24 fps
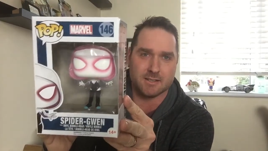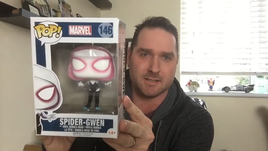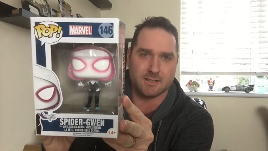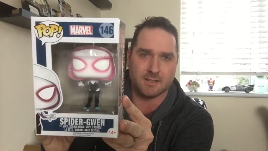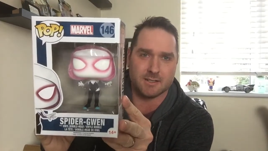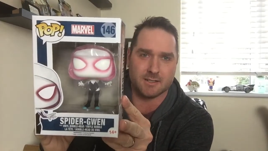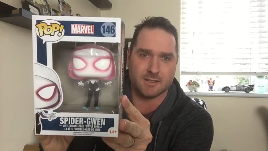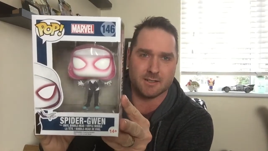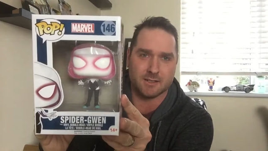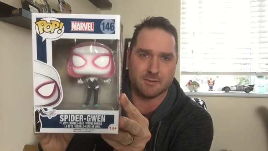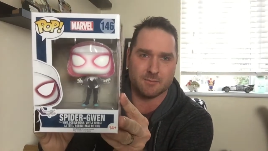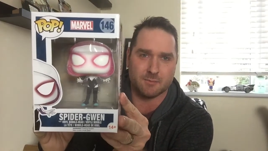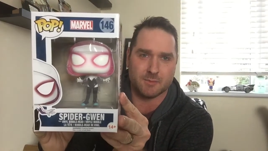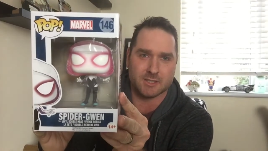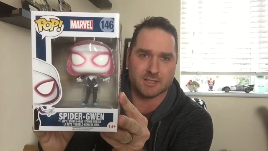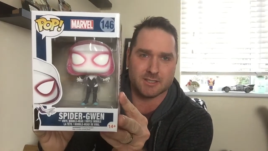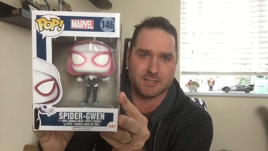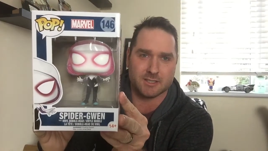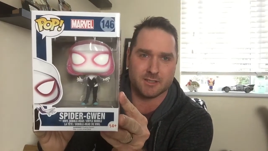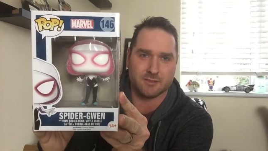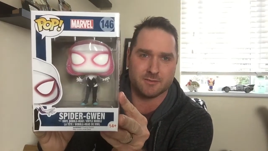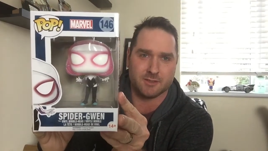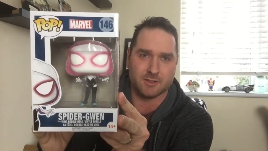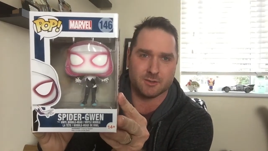myself a
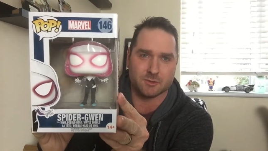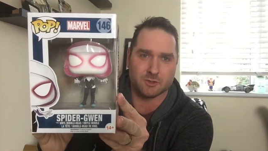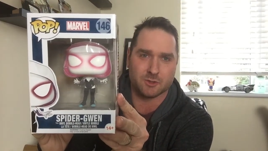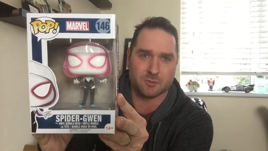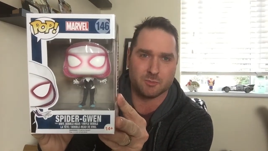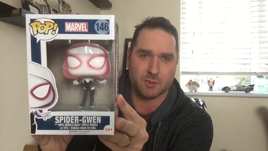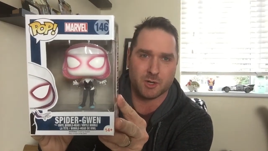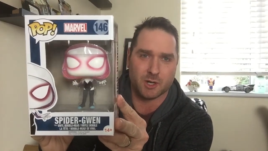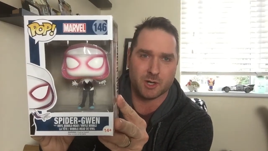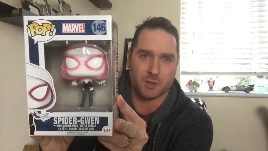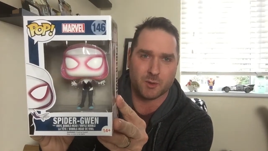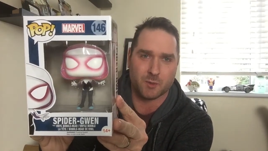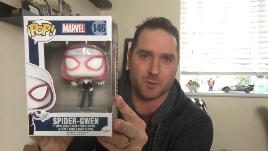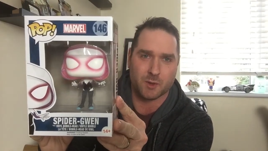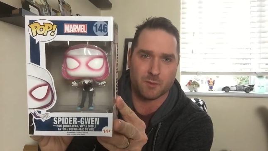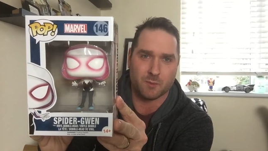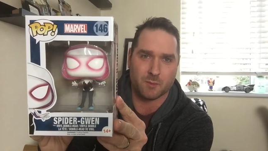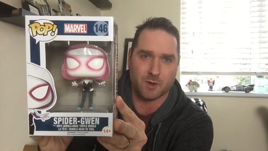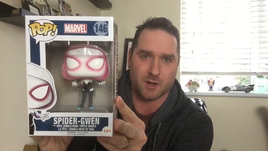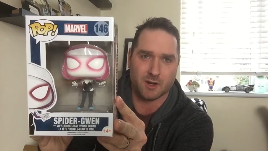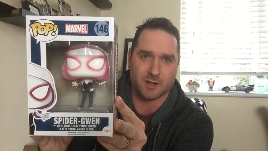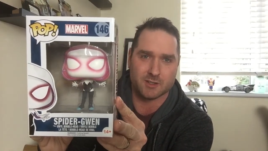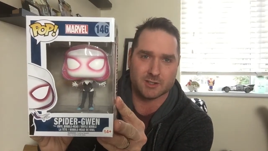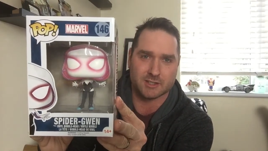little Spider-Gwen while I
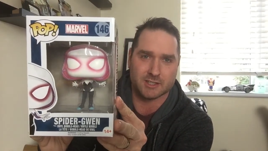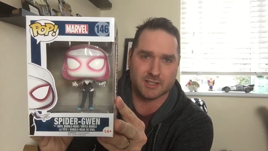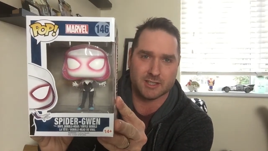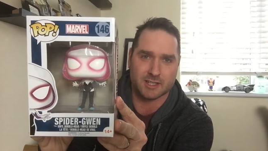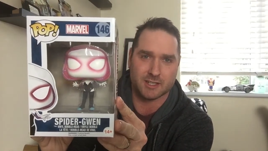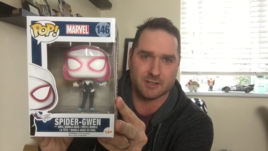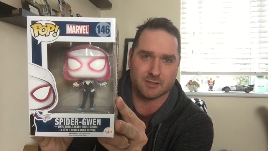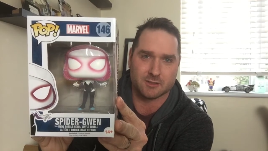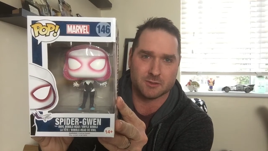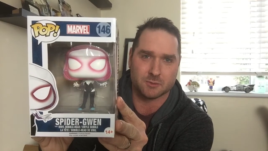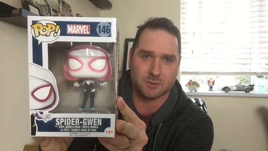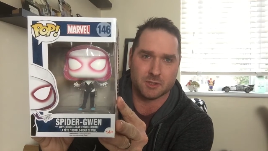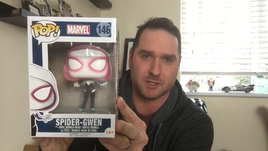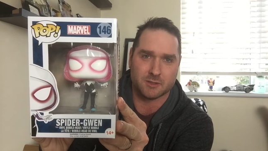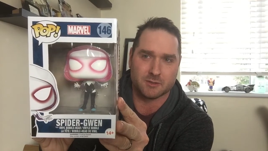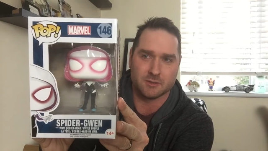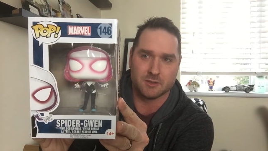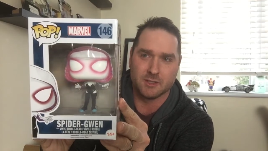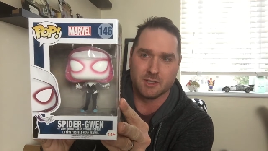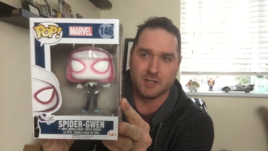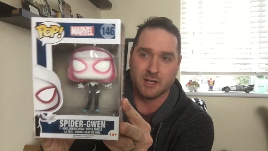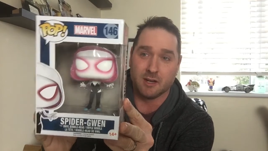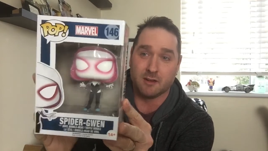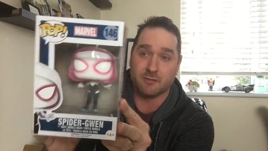was in there as well.
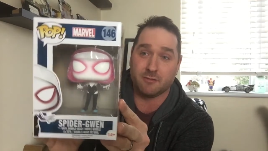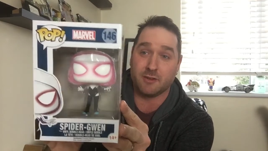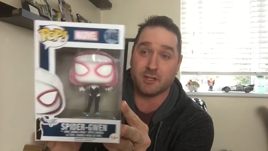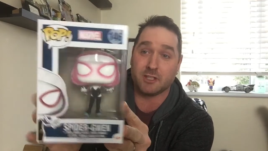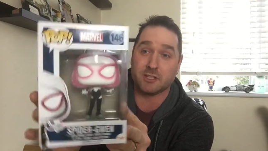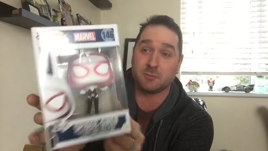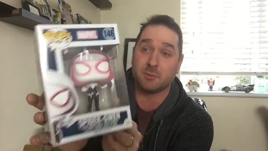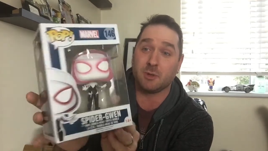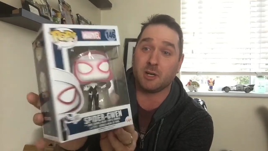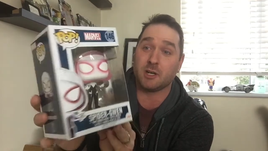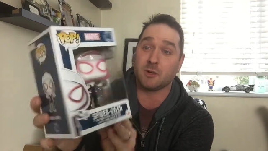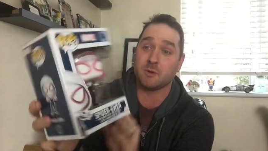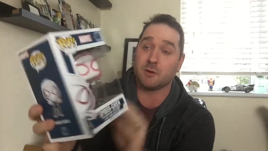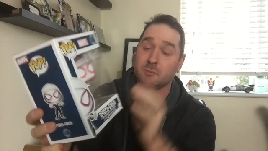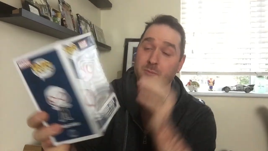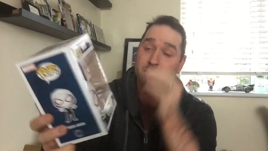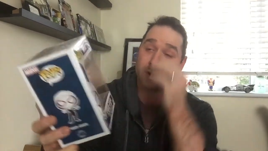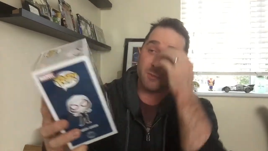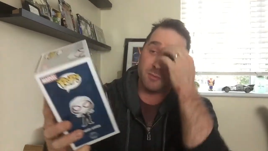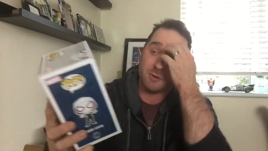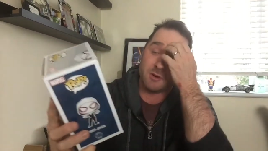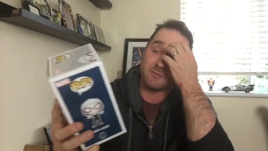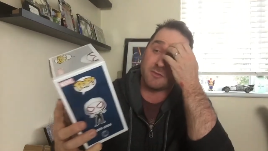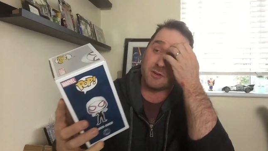First Spider-Gwen pop
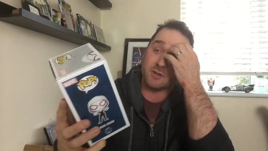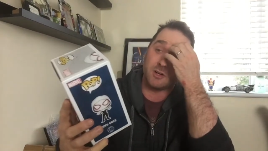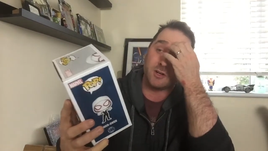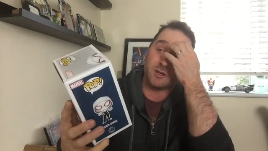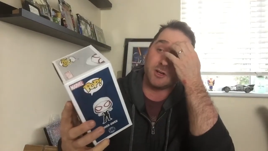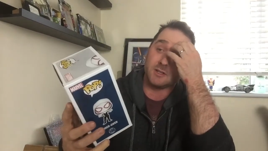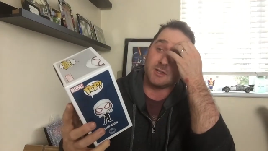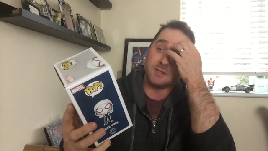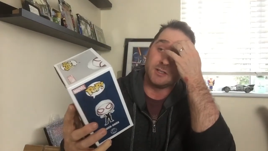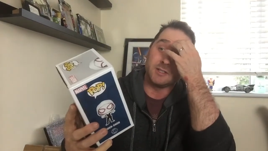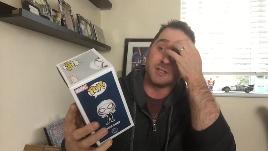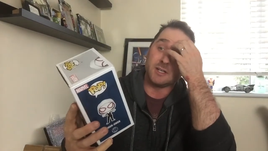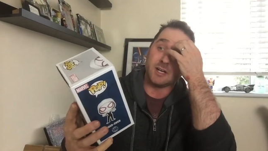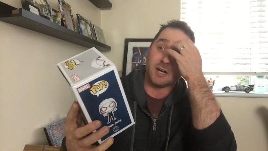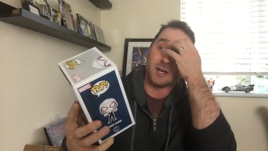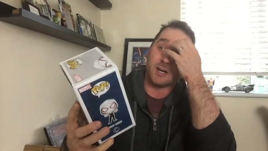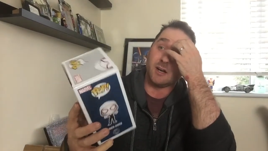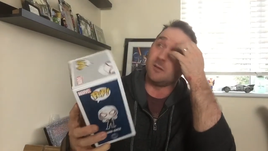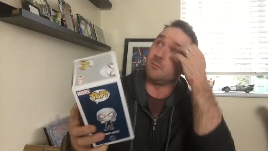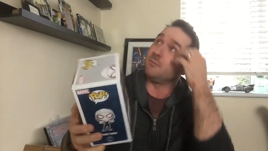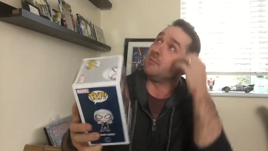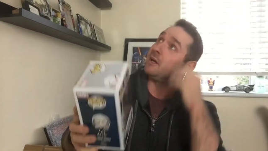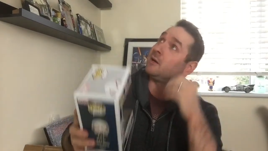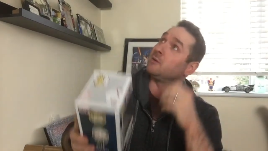I've got. That
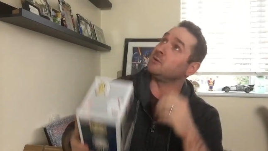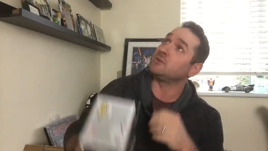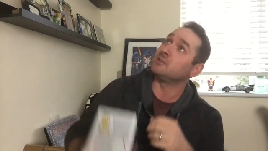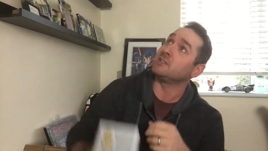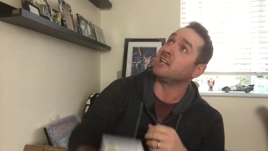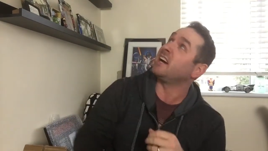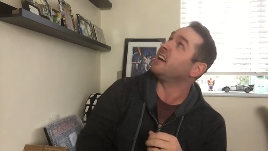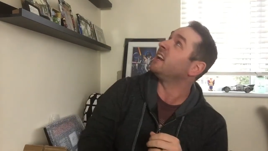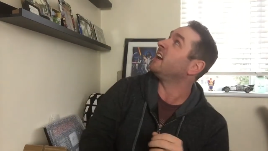will just get added